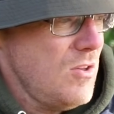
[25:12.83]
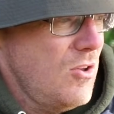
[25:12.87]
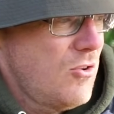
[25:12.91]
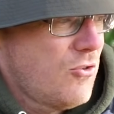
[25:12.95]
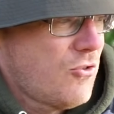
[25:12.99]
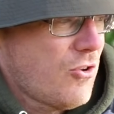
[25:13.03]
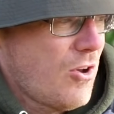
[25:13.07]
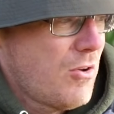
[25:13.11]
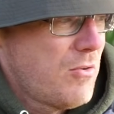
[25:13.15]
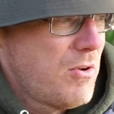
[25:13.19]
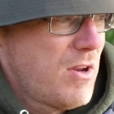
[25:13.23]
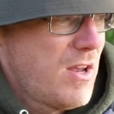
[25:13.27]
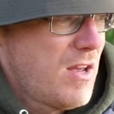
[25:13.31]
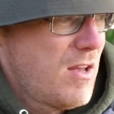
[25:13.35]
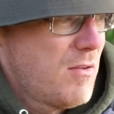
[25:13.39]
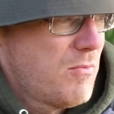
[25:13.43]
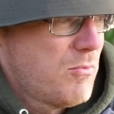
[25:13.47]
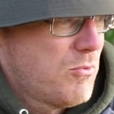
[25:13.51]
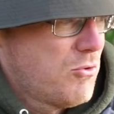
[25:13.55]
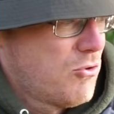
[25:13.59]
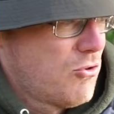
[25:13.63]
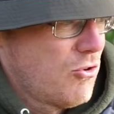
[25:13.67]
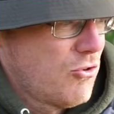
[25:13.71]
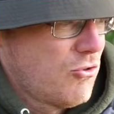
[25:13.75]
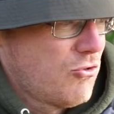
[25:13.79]
So yeah,
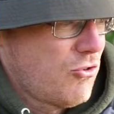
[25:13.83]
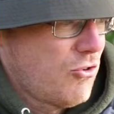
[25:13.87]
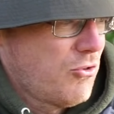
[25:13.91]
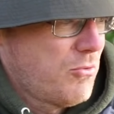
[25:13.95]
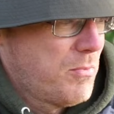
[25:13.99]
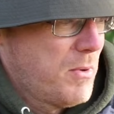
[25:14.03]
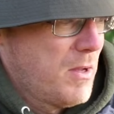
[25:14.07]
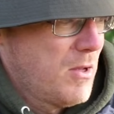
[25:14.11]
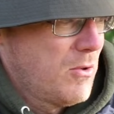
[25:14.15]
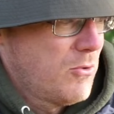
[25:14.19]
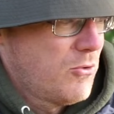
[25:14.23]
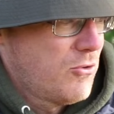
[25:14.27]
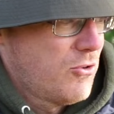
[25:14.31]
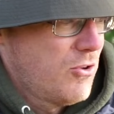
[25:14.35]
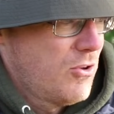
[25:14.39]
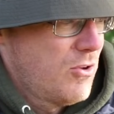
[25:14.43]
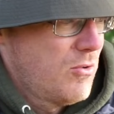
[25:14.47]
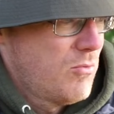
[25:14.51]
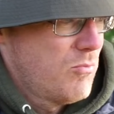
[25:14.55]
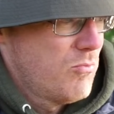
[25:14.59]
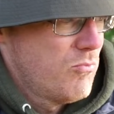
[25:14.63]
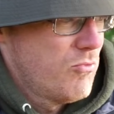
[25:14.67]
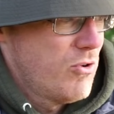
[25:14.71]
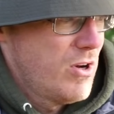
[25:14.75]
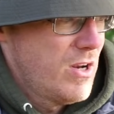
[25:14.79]
just about
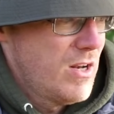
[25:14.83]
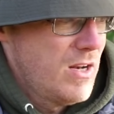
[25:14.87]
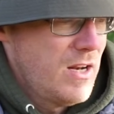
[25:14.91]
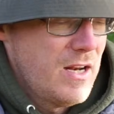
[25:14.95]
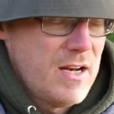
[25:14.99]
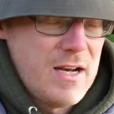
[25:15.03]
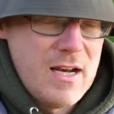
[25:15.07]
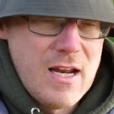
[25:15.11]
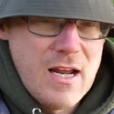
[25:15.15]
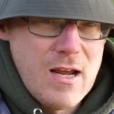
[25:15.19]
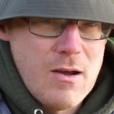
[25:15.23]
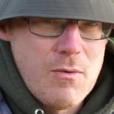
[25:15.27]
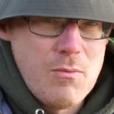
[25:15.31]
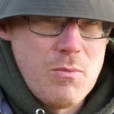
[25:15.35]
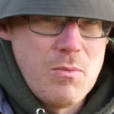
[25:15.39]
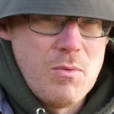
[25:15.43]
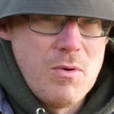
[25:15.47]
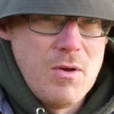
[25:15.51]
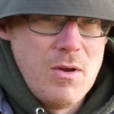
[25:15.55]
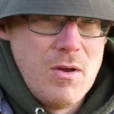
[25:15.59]
to reel in now,